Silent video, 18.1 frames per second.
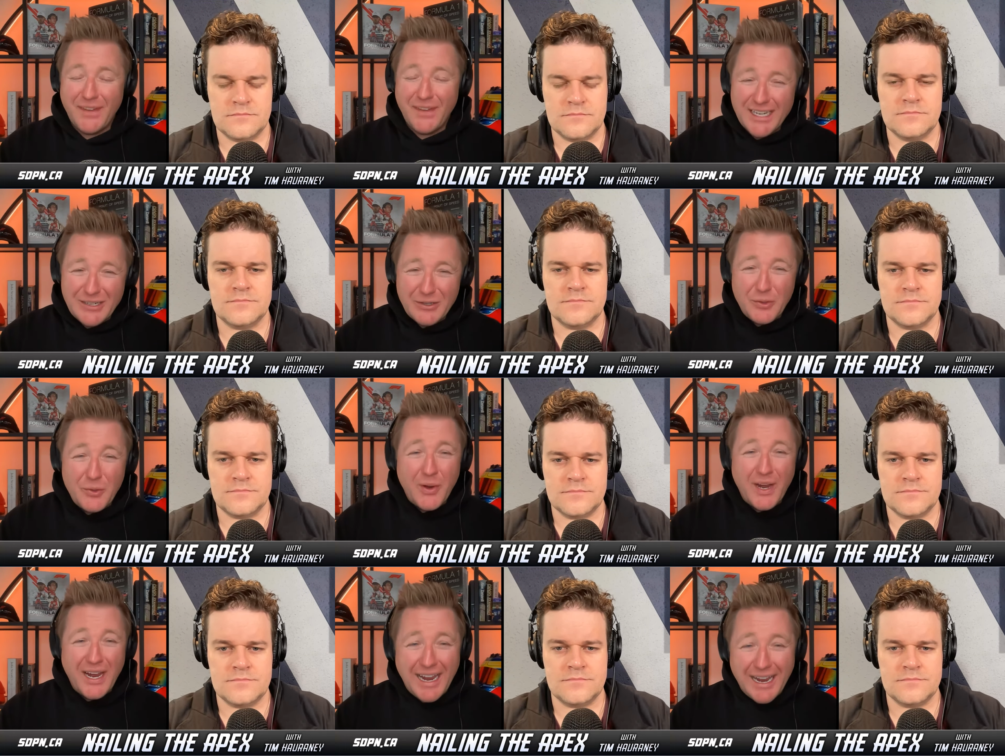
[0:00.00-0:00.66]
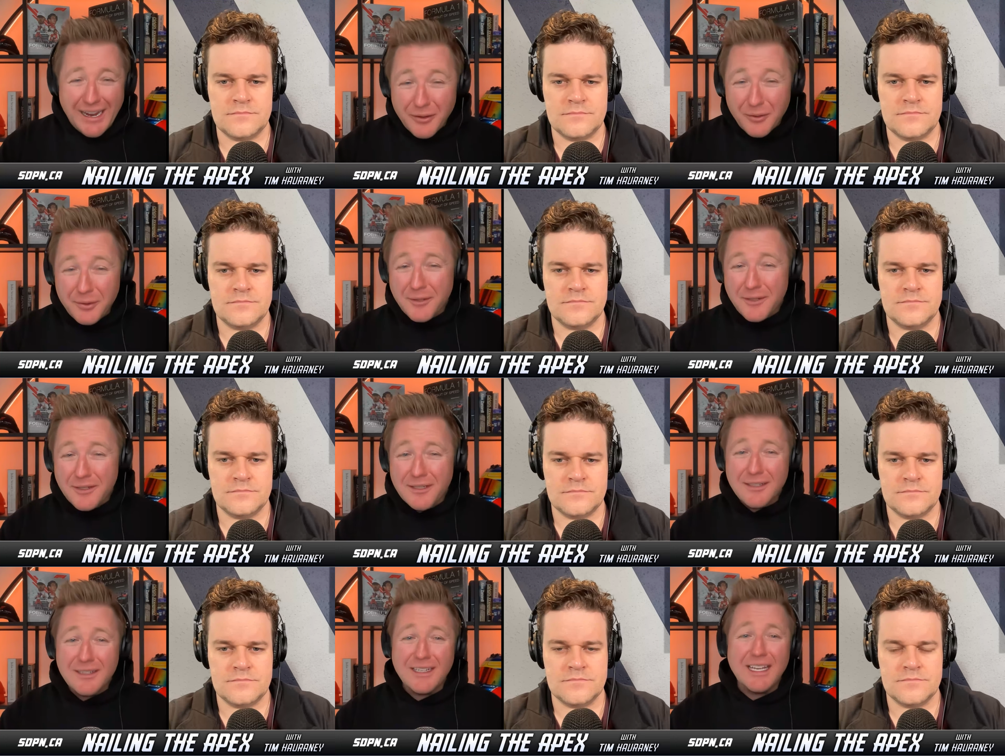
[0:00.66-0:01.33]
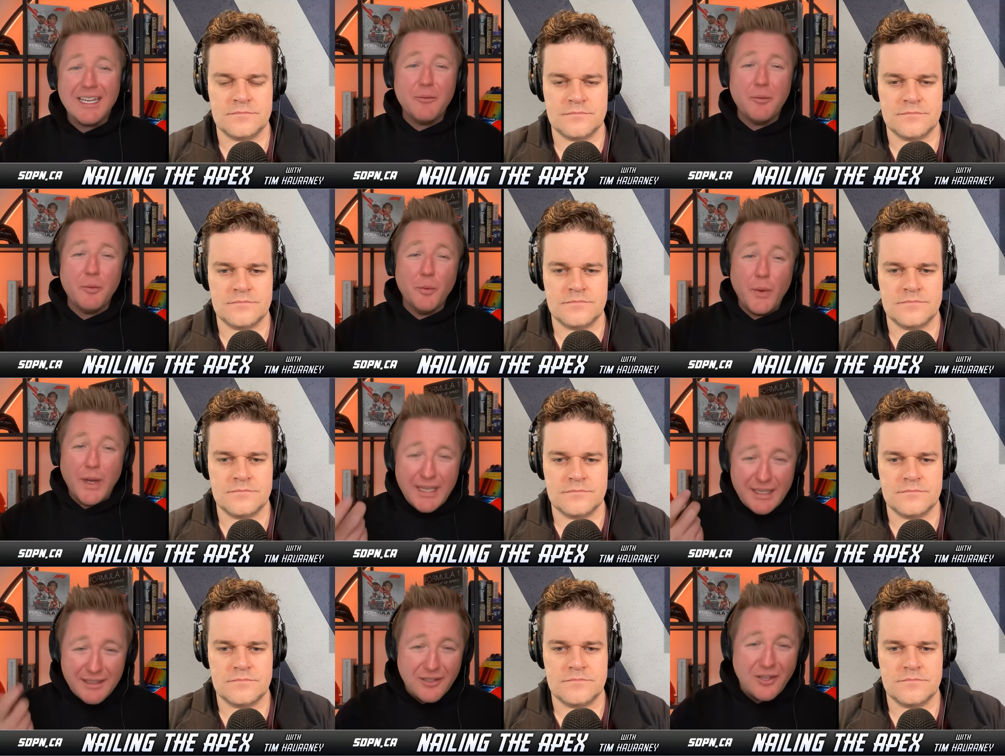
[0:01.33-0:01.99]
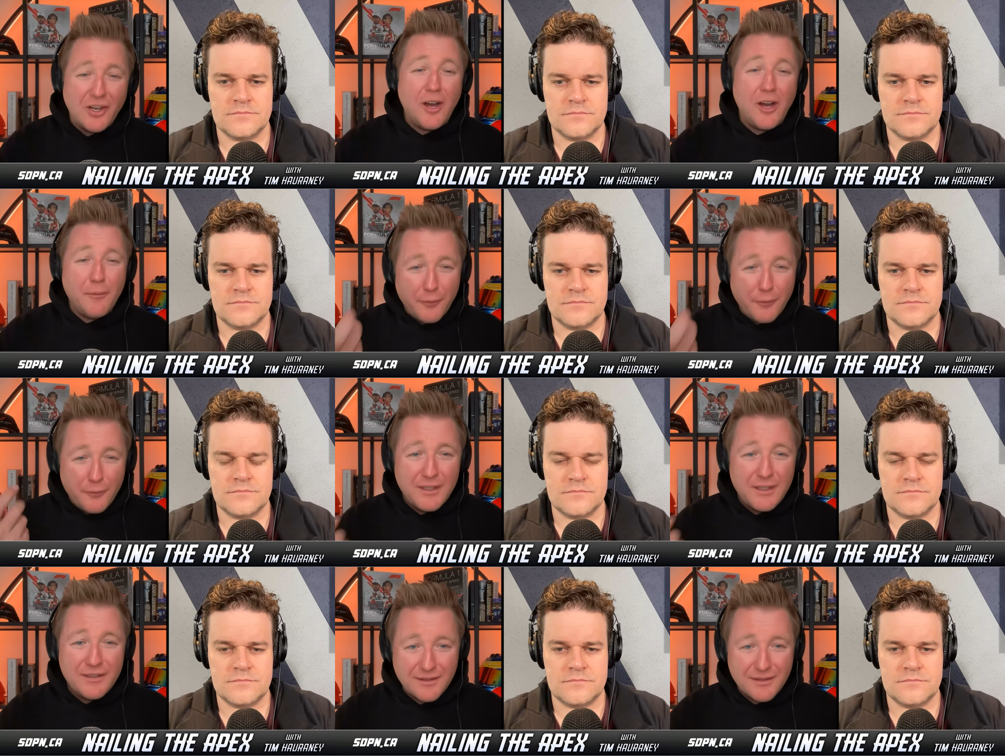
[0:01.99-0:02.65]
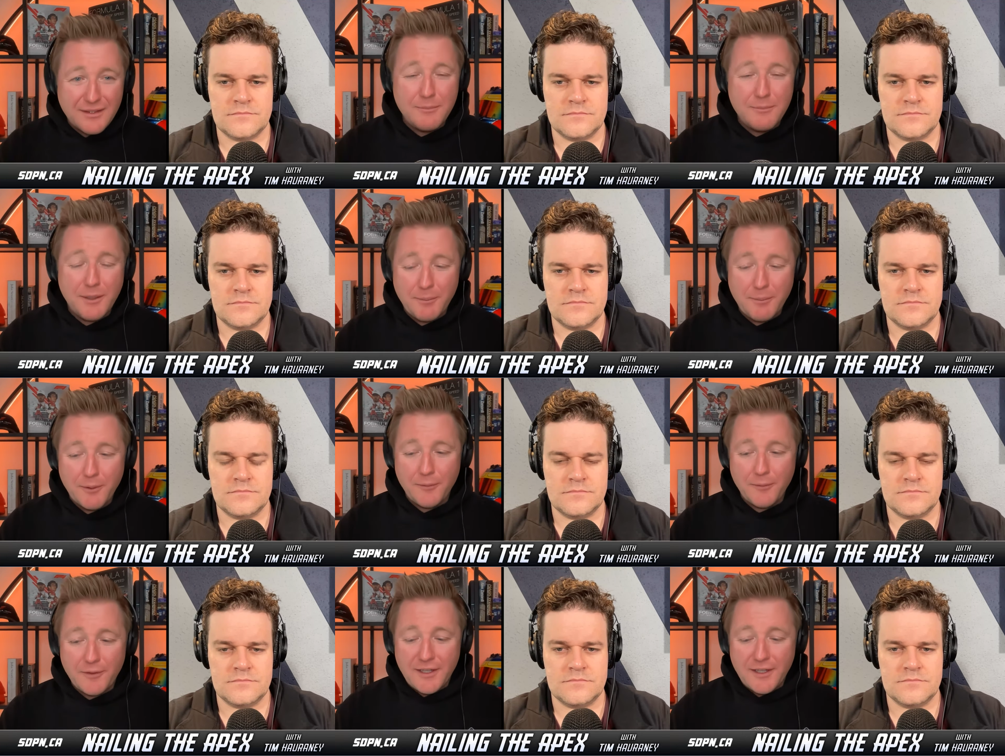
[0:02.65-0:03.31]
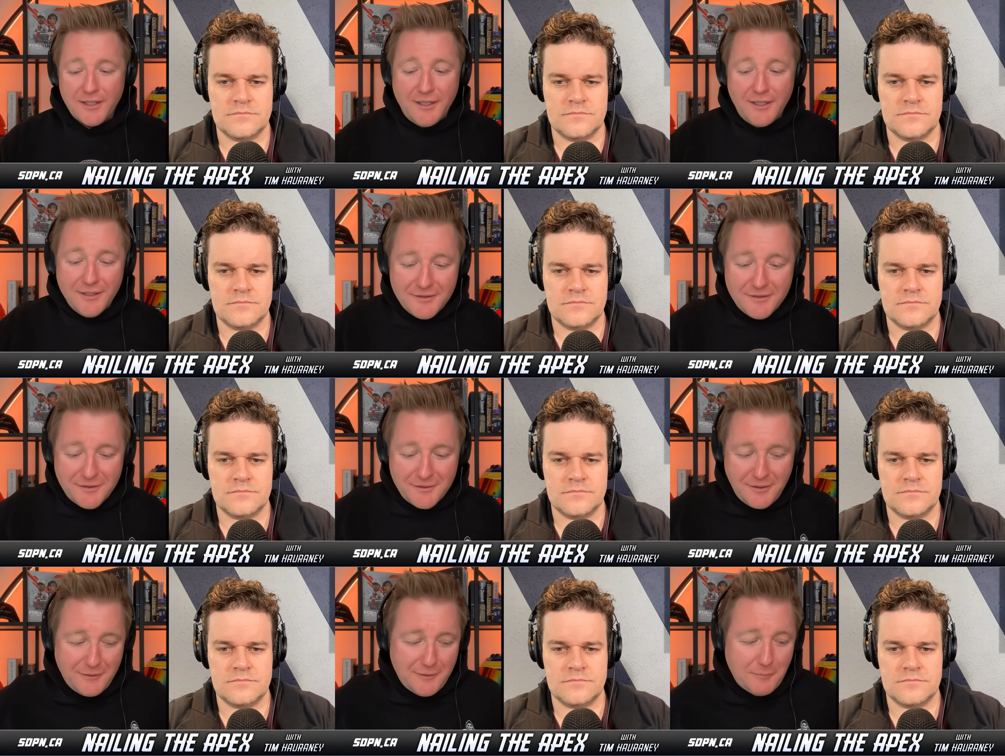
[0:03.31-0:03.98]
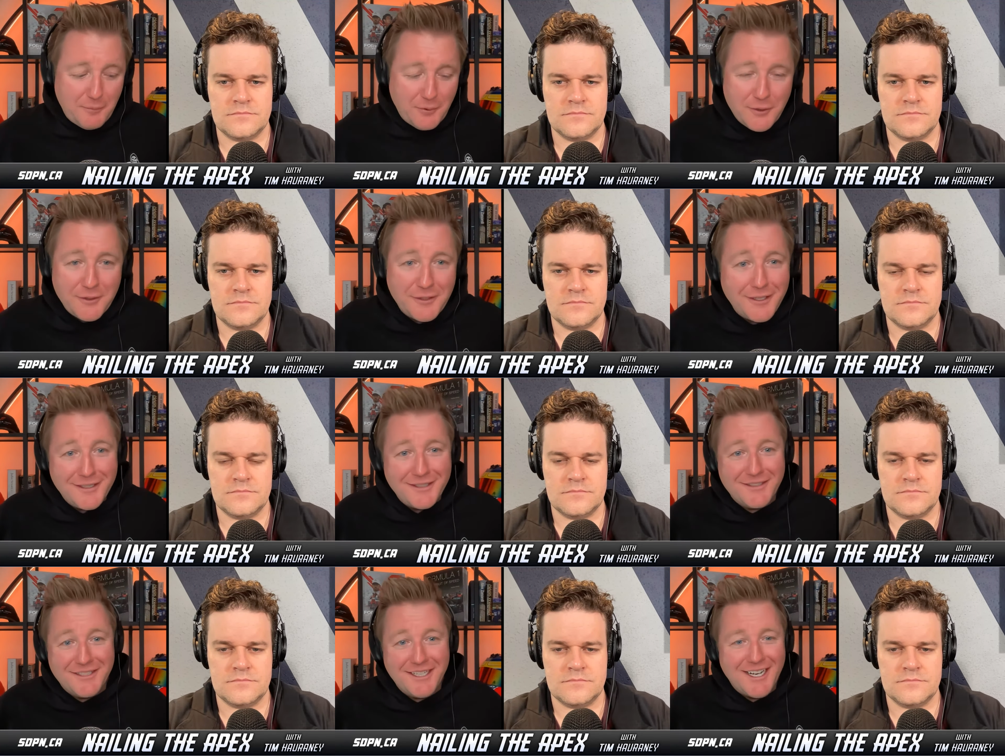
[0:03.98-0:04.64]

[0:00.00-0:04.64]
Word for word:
Speaker 1: I don't know how they're going to get weight off of it, to be perfectly honest. They have to put it on a